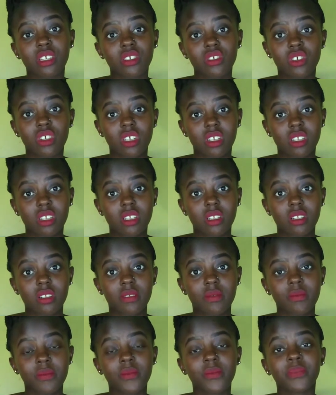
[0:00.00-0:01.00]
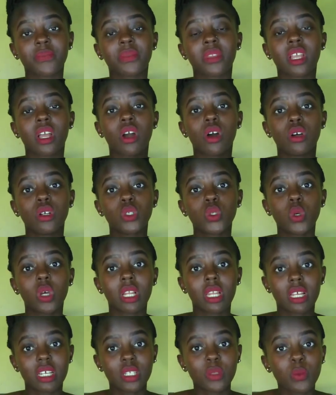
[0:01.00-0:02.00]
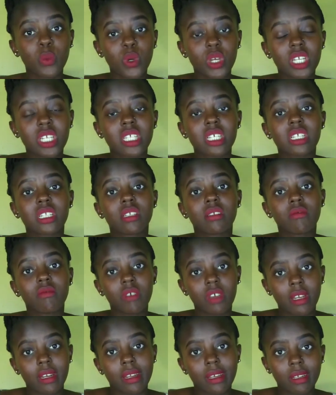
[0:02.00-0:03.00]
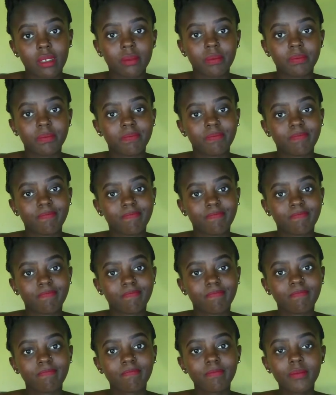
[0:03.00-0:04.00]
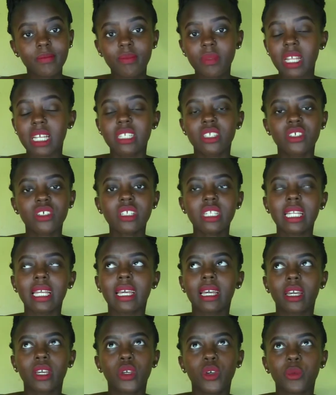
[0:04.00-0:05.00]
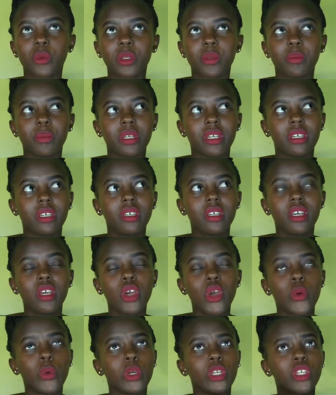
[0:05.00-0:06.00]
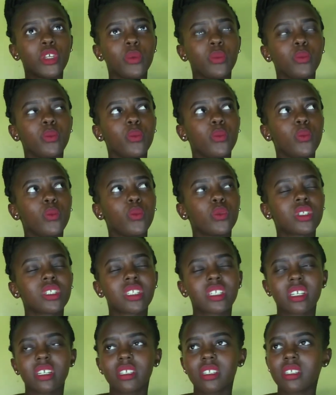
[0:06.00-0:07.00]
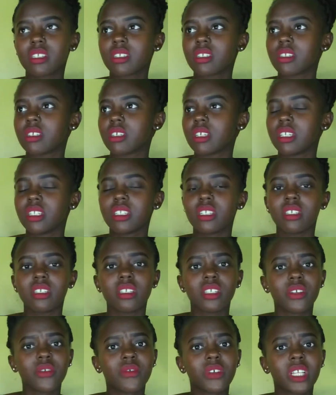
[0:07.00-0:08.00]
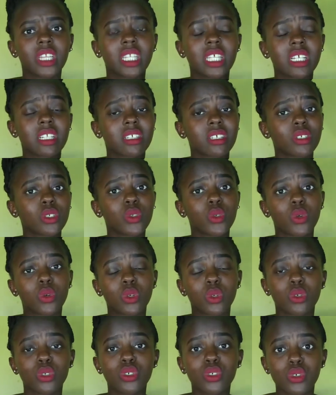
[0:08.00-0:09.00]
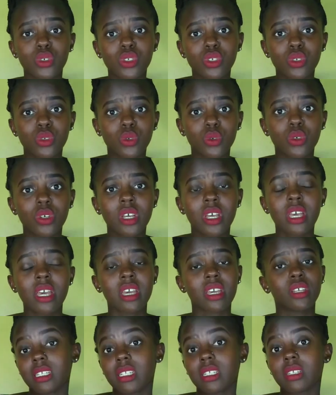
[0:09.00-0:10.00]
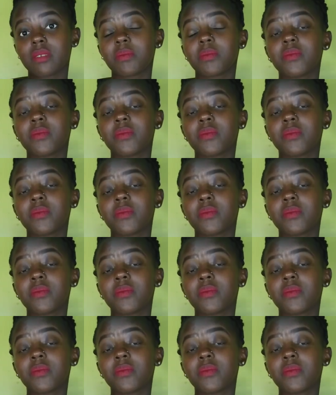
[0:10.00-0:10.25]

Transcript: itches. On to our last point is feeding. Just like a human being, when you start eating different things that you're not used to, and